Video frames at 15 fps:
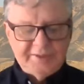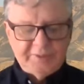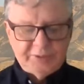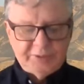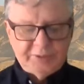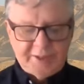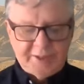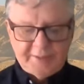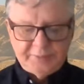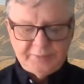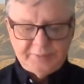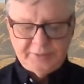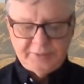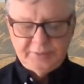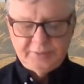was
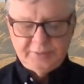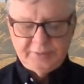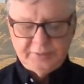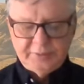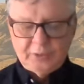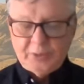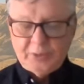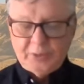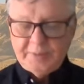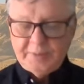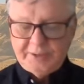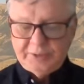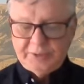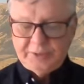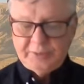apt, although he
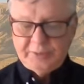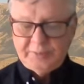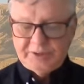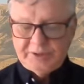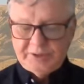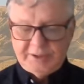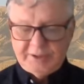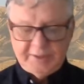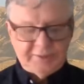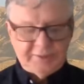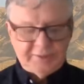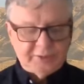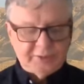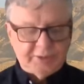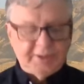made certain mistakes
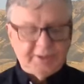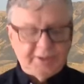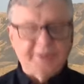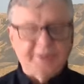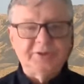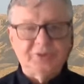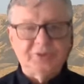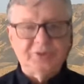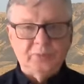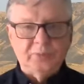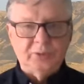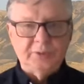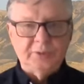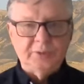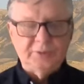as regards some
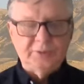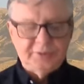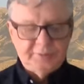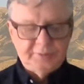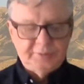words.